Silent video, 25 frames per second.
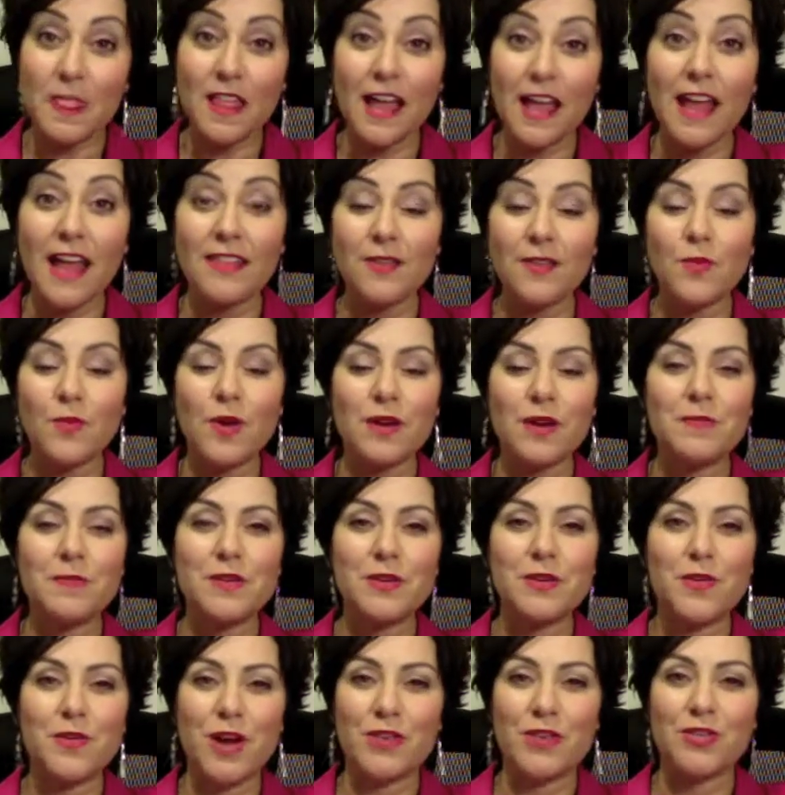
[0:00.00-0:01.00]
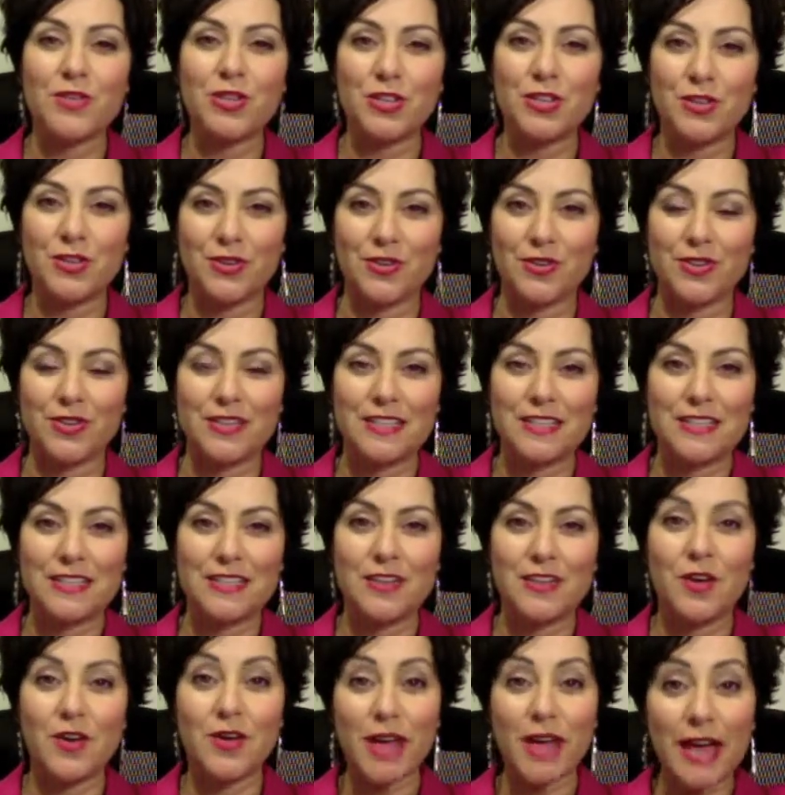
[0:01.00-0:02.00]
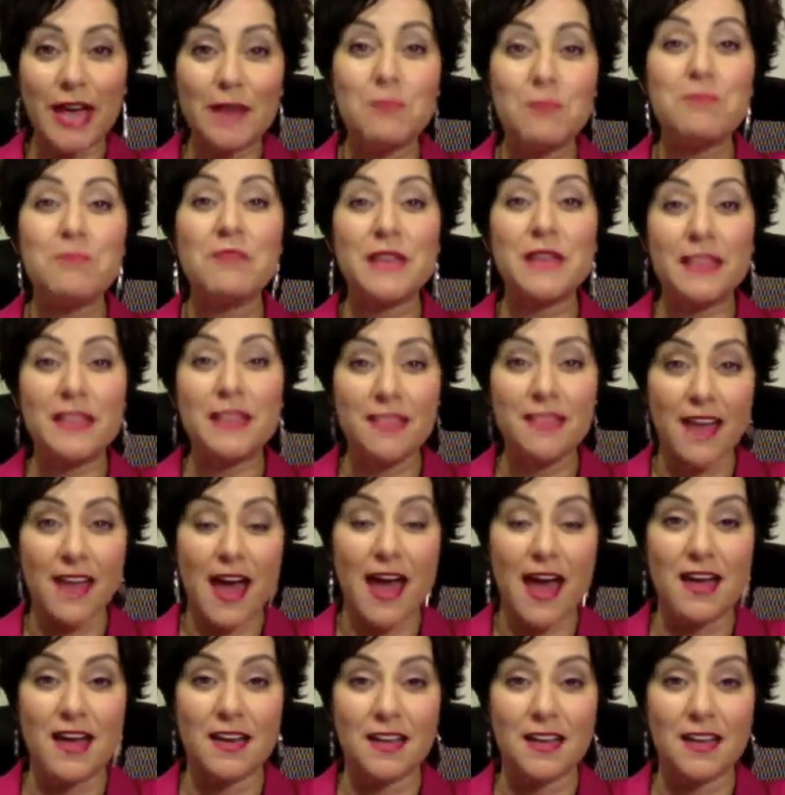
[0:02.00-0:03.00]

And they want to be around you, okay? Be that.